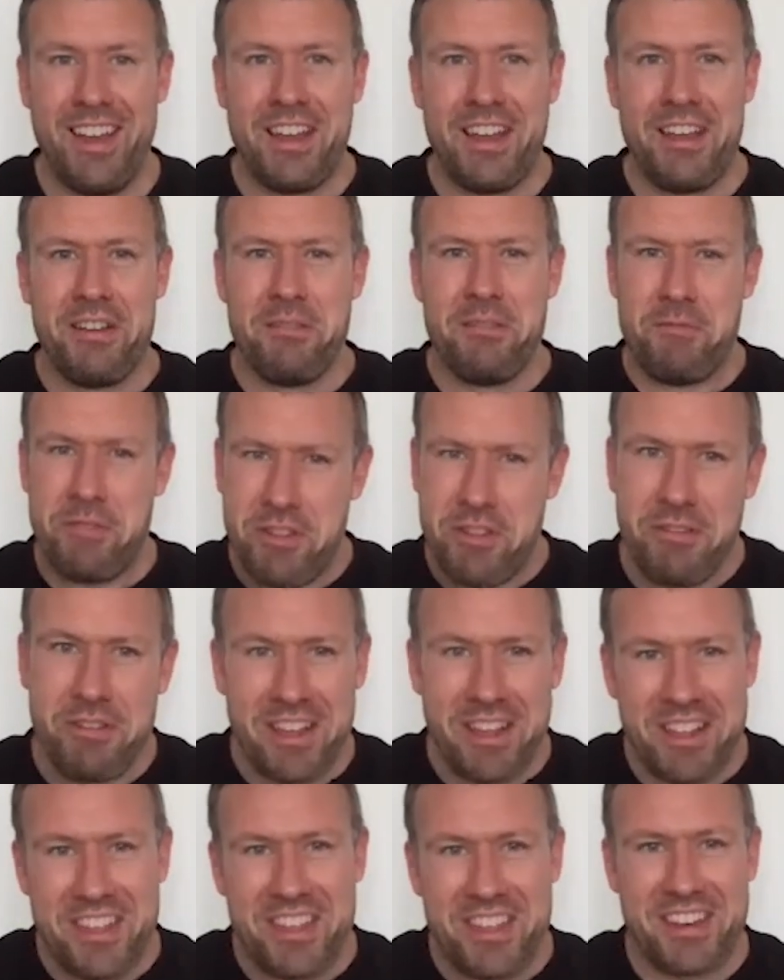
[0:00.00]
would you
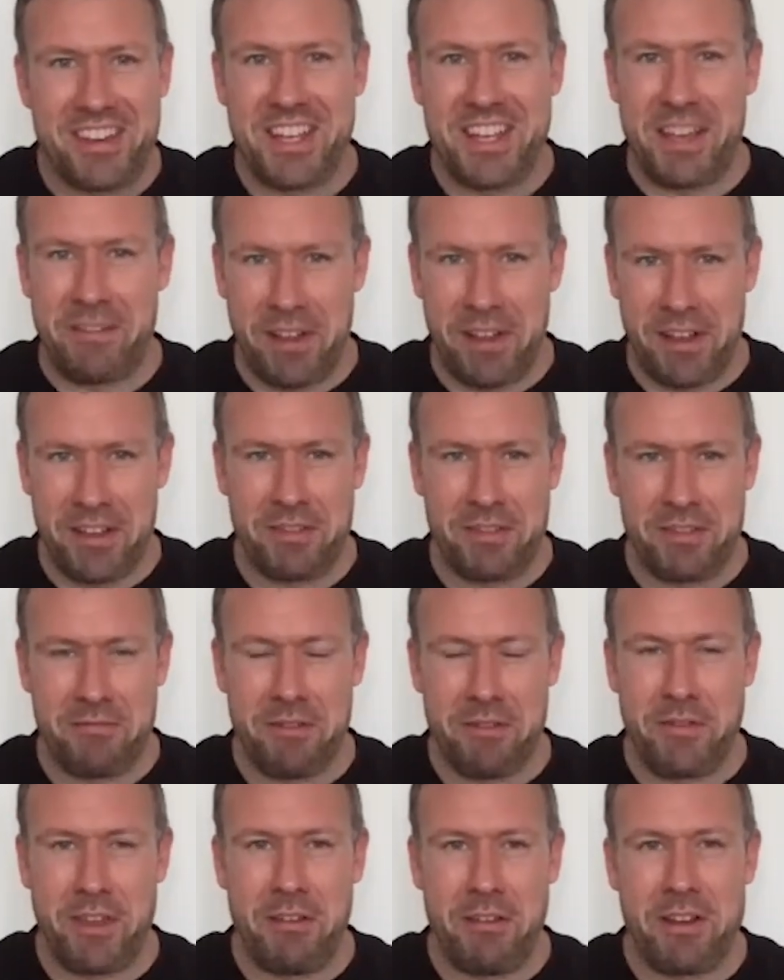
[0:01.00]
consider giving us a
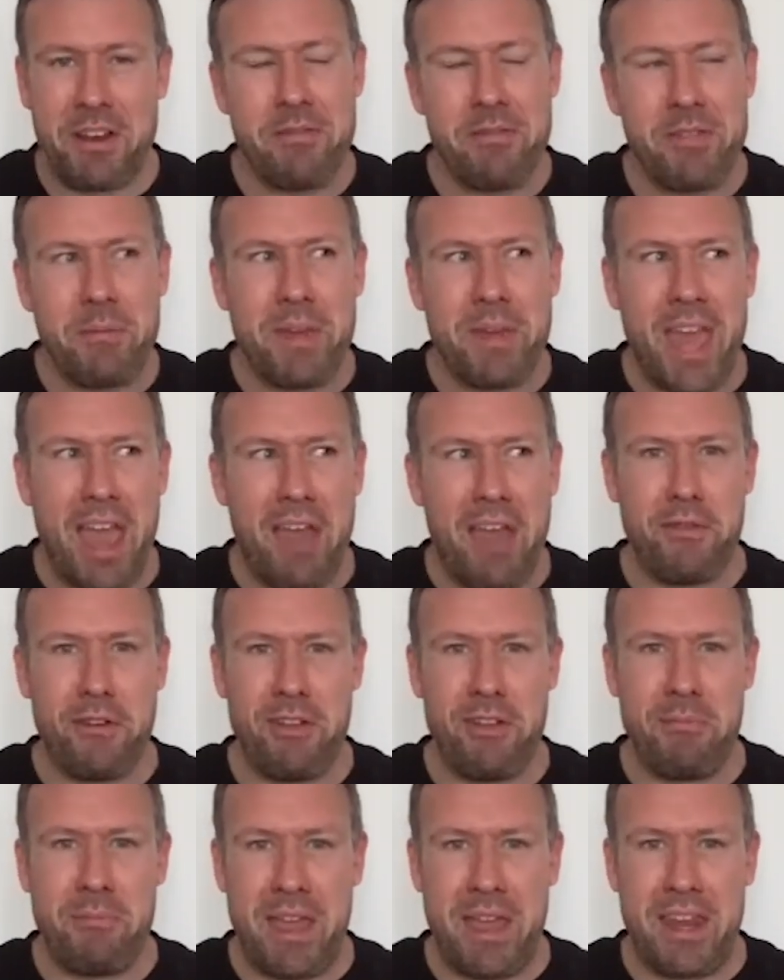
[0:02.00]
review? I don't think we have
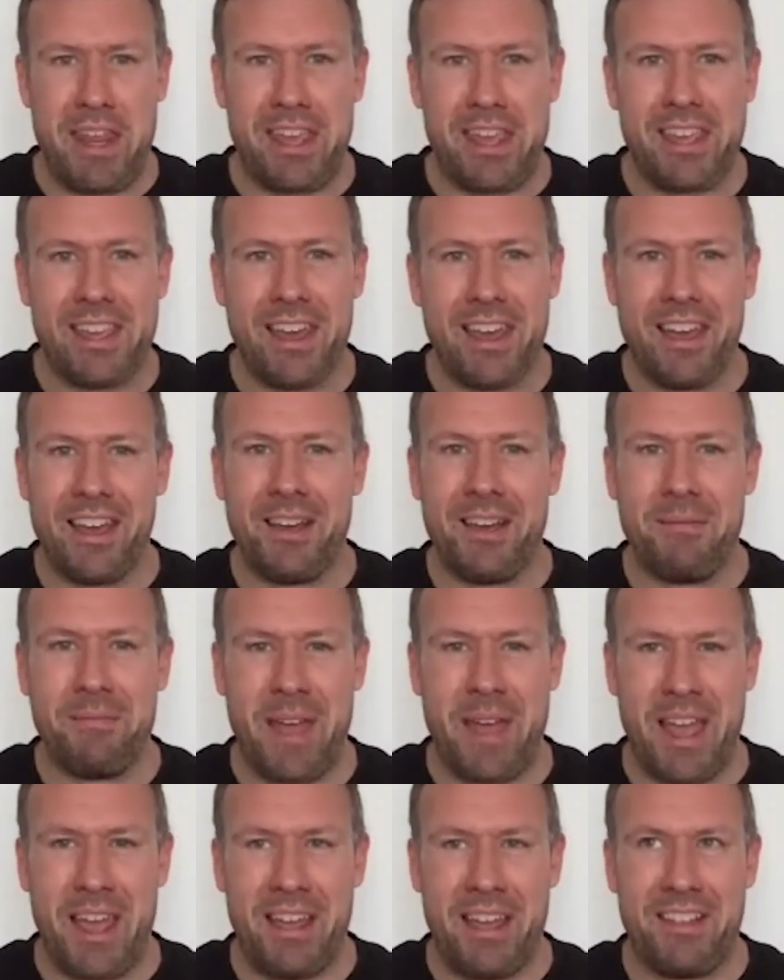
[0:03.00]
very many,
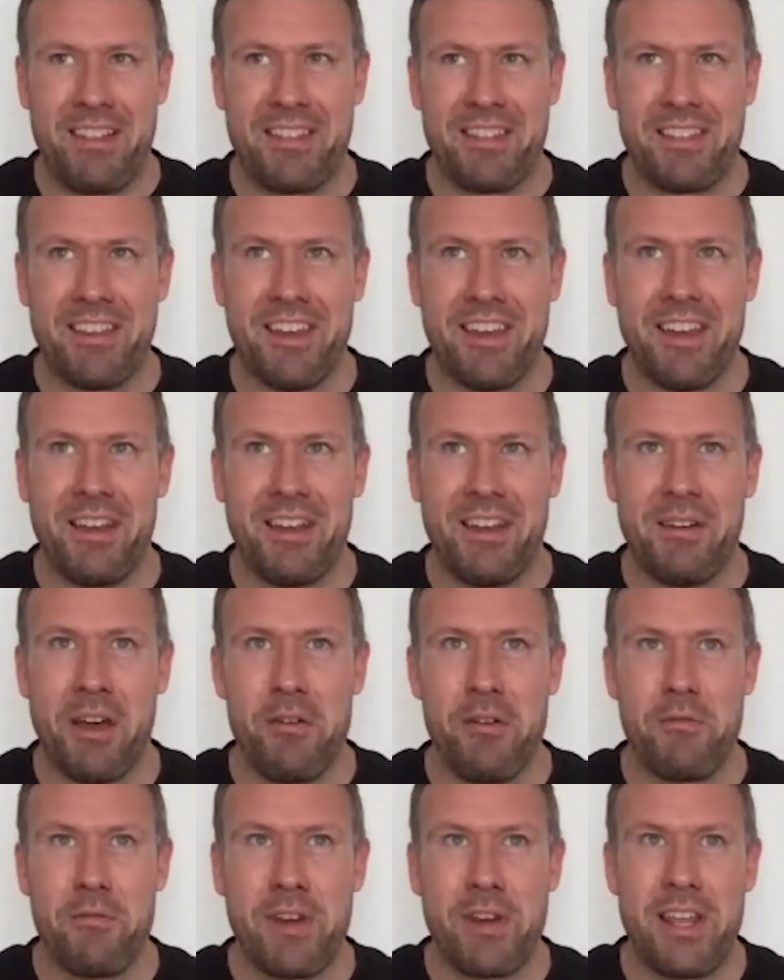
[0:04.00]
and
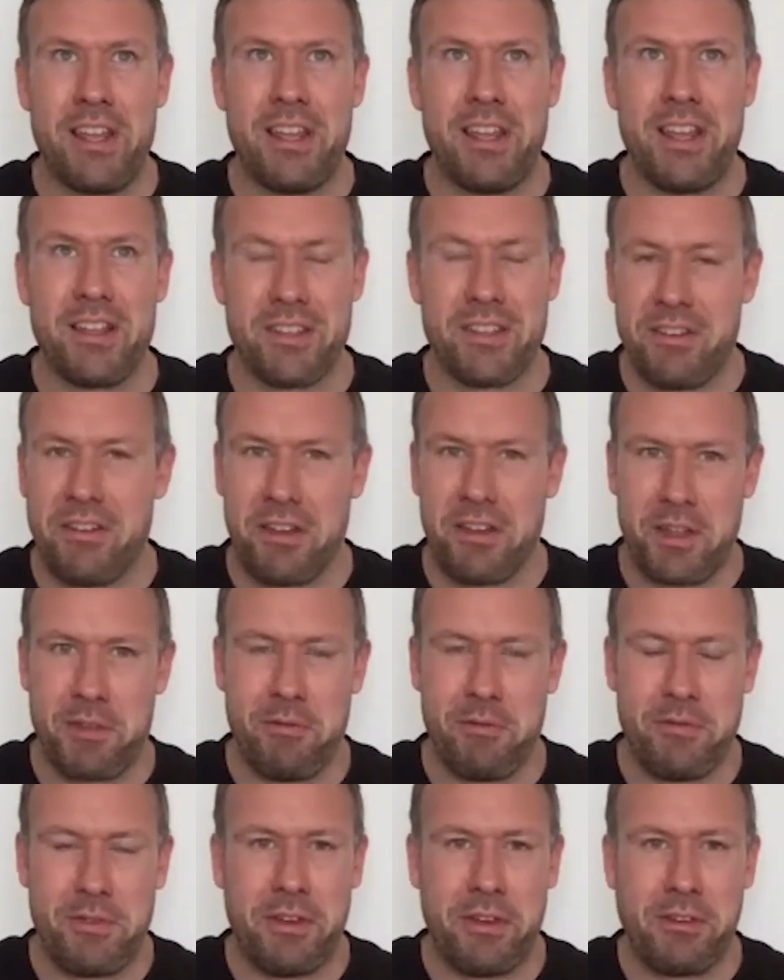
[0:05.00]
hopefully it's a nice
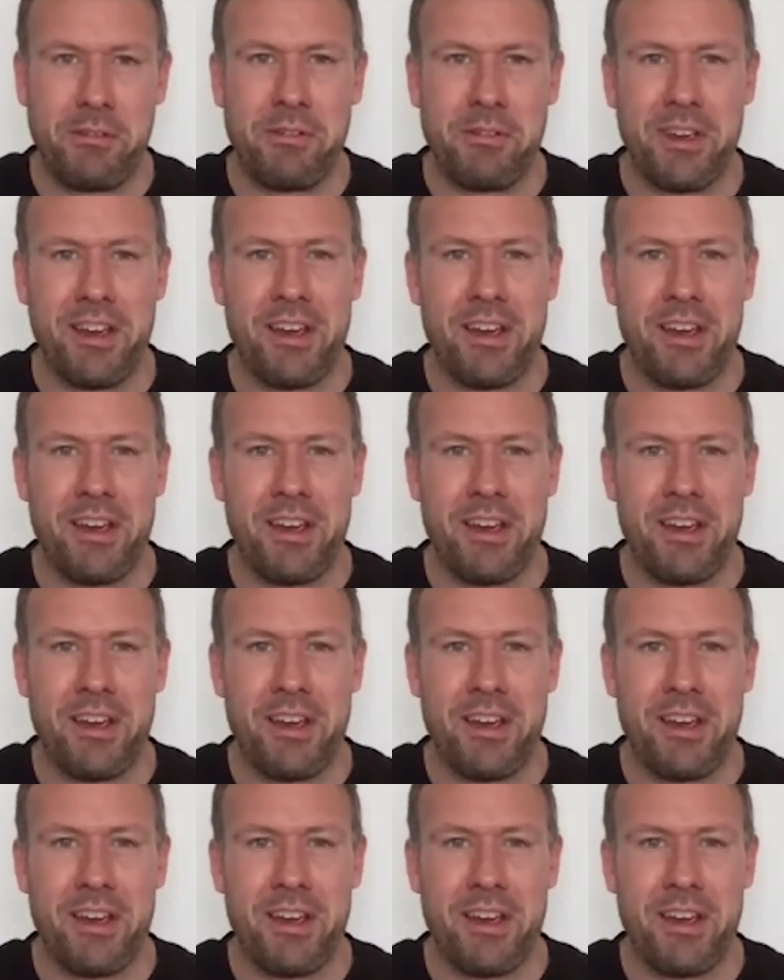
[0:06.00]
review.